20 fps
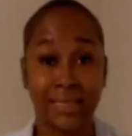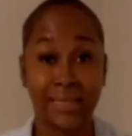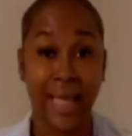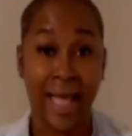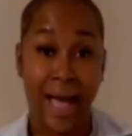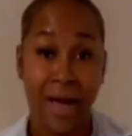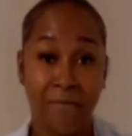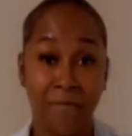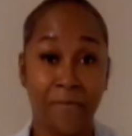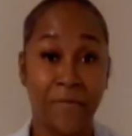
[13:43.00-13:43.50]
the
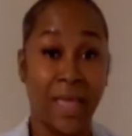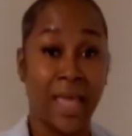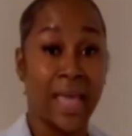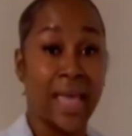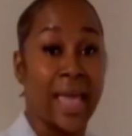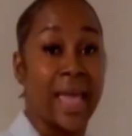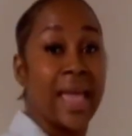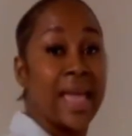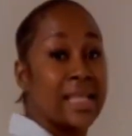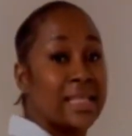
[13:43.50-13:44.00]

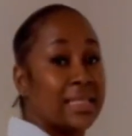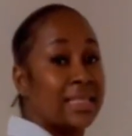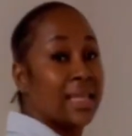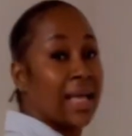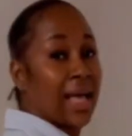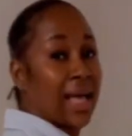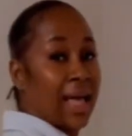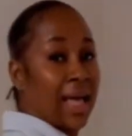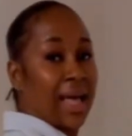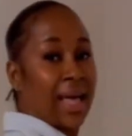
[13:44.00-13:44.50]
outfit.
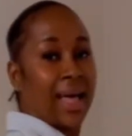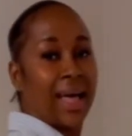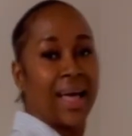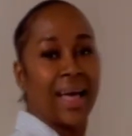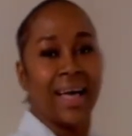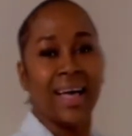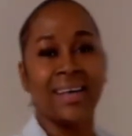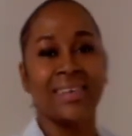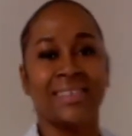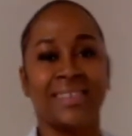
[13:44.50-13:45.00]

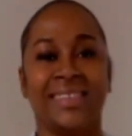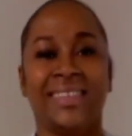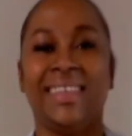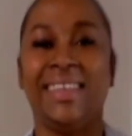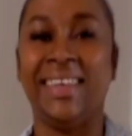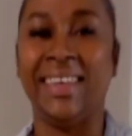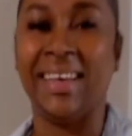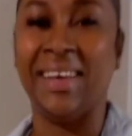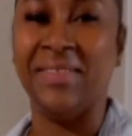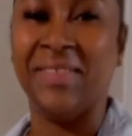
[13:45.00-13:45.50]
Oh,
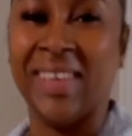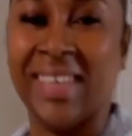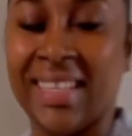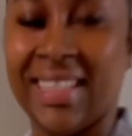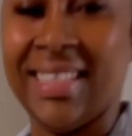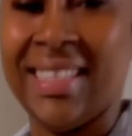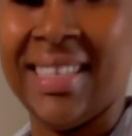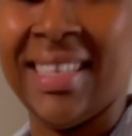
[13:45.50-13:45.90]
love it.